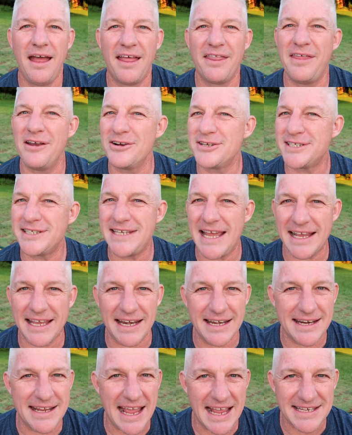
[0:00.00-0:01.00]
There's
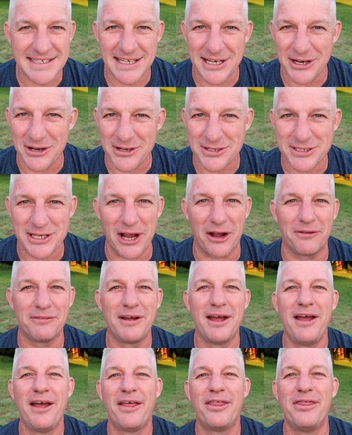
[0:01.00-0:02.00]
second guessing yourself.
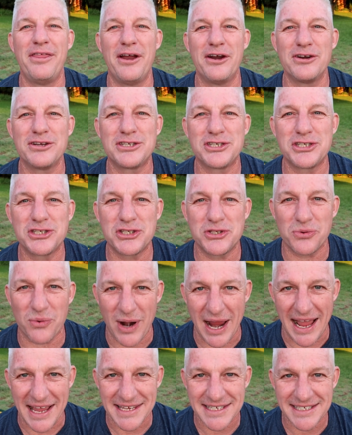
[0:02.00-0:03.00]
There's
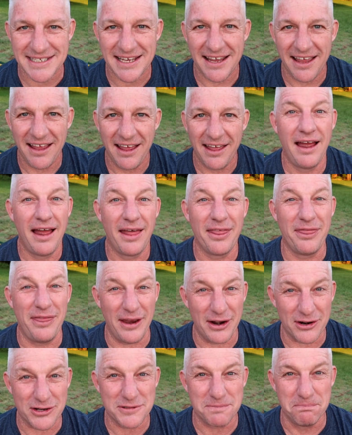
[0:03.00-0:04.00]
stress.
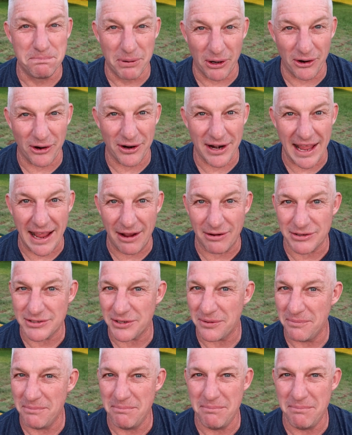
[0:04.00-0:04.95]
There's burnout.